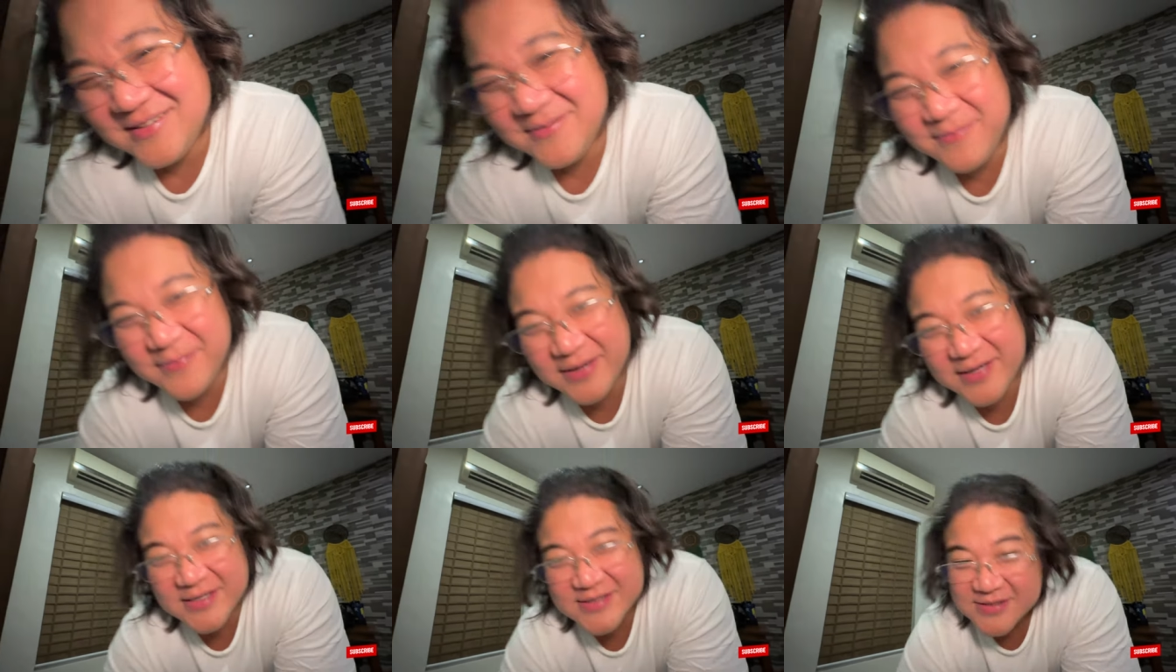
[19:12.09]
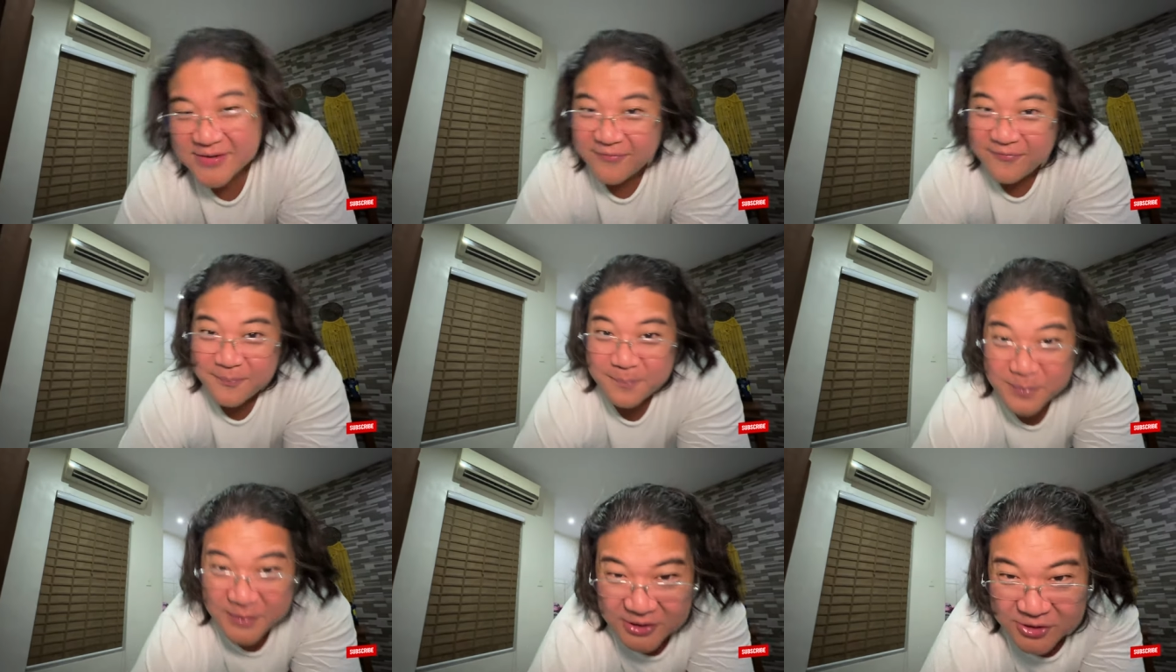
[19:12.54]
Because
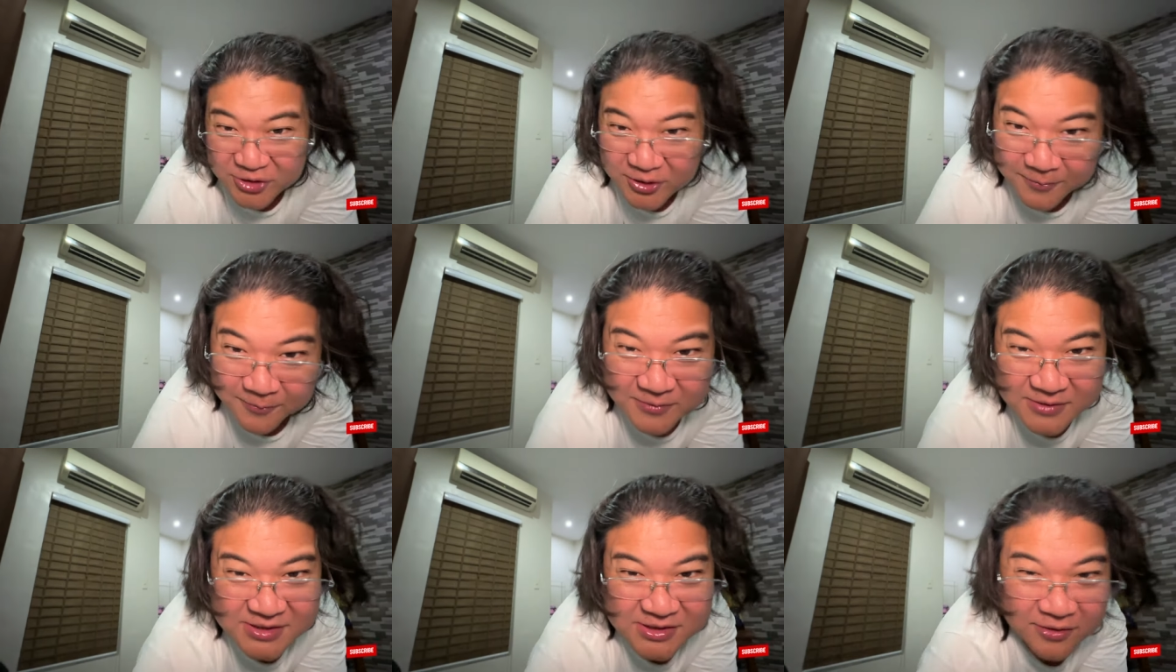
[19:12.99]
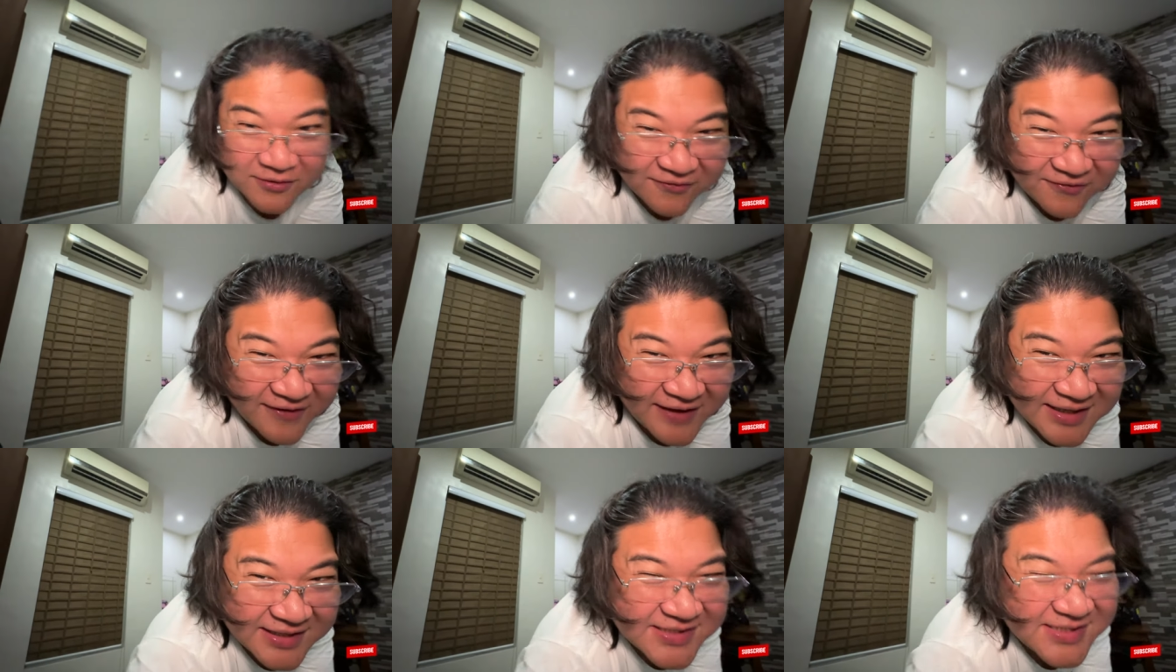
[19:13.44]
the trip was so
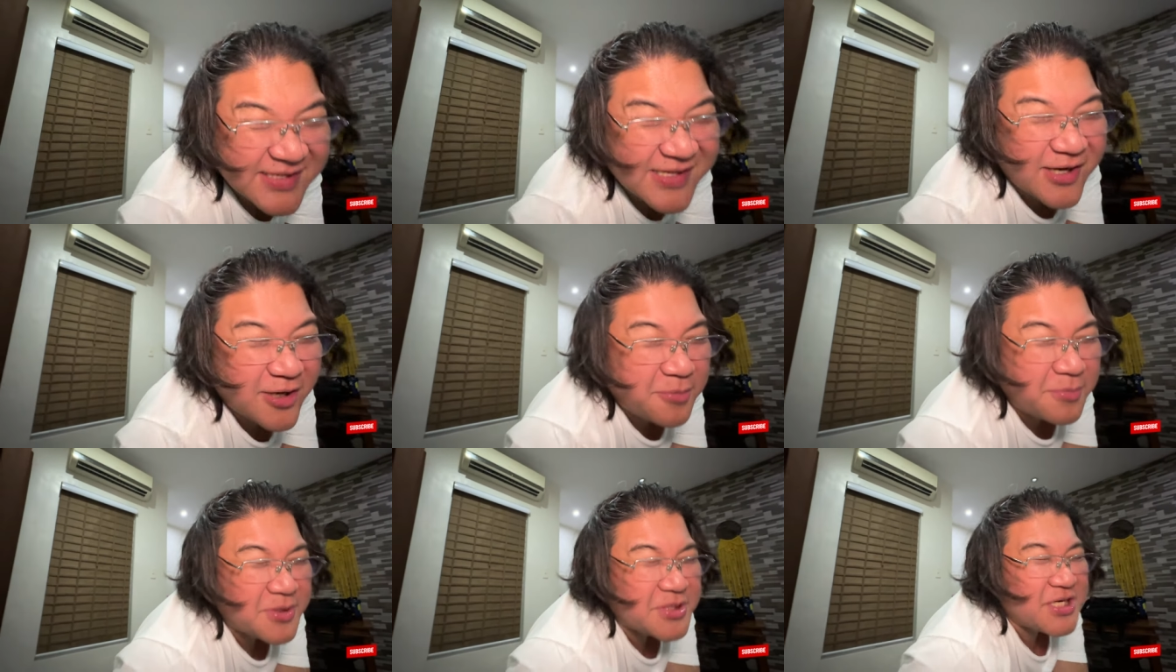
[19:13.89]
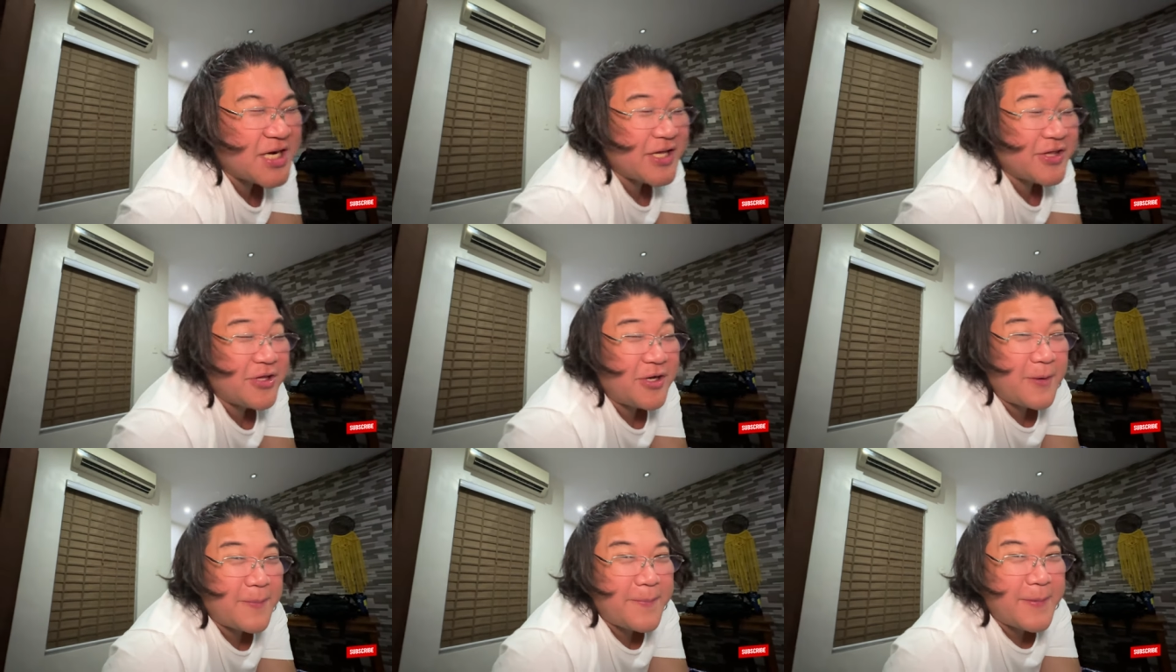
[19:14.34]
fast, di ako
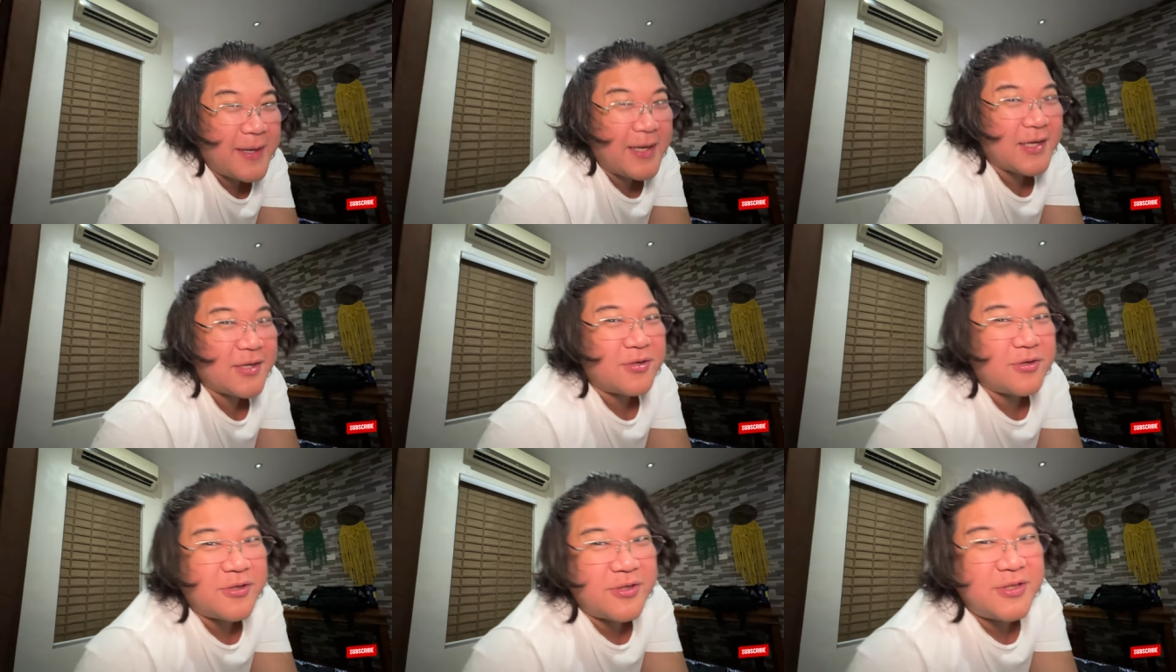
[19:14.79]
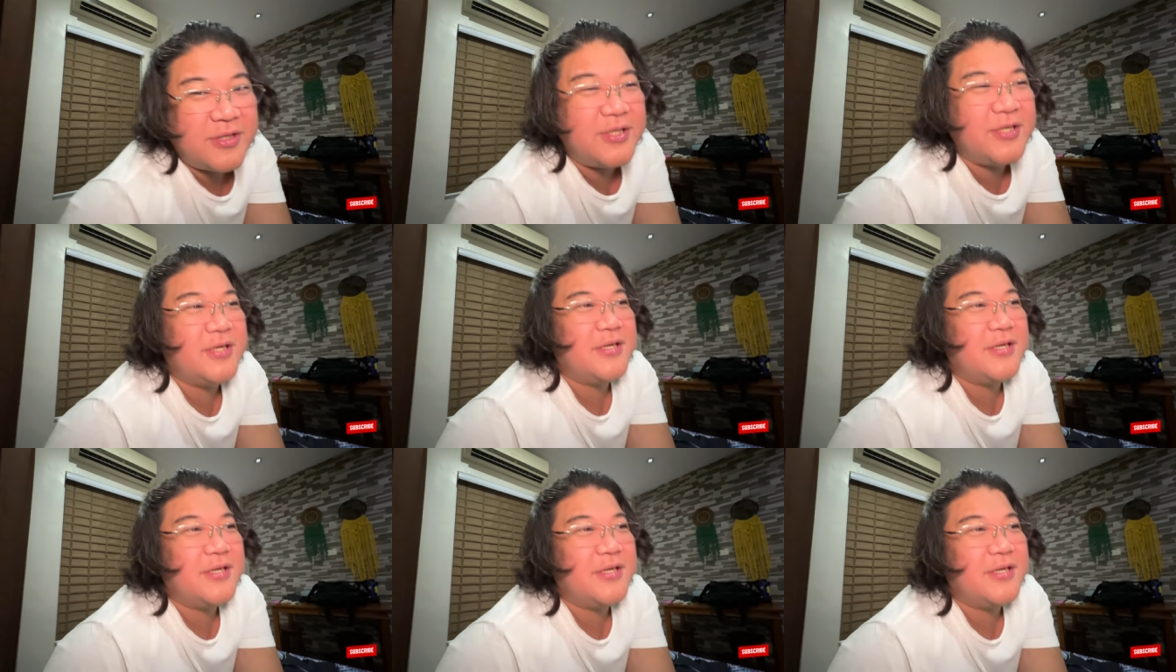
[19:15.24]
masyado napagod.